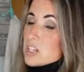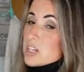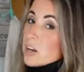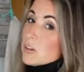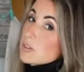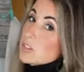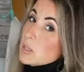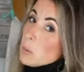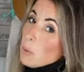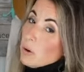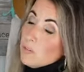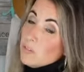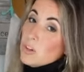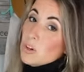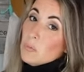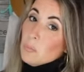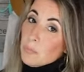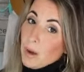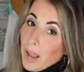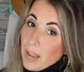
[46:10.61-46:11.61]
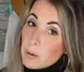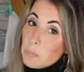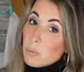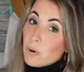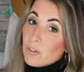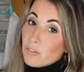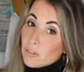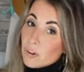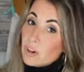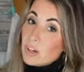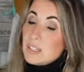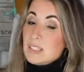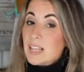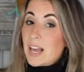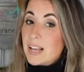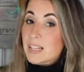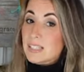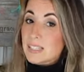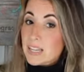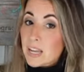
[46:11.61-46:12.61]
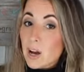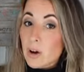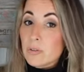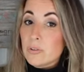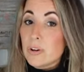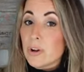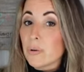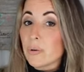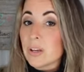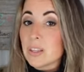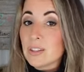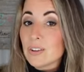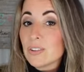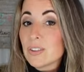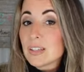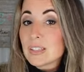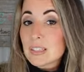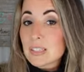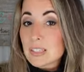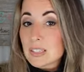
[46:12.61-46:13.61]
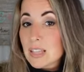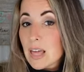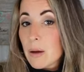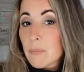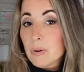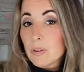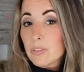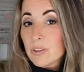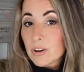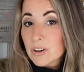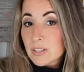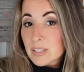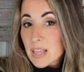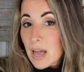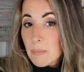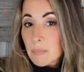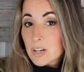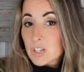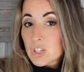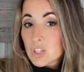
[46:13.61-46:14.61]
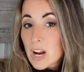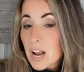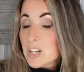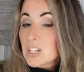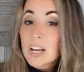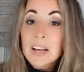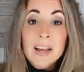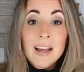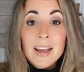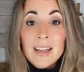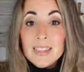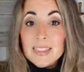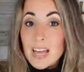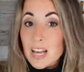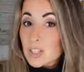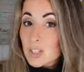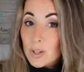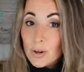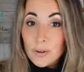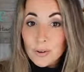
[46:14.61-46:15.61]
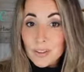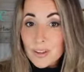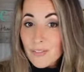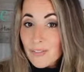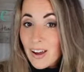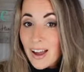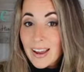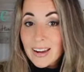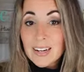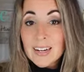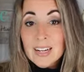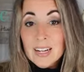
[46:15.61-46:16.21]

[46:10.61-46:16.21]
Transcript: Now, some of you might prefer to size down knowing there this is that there's that much stretch. That's totally fine.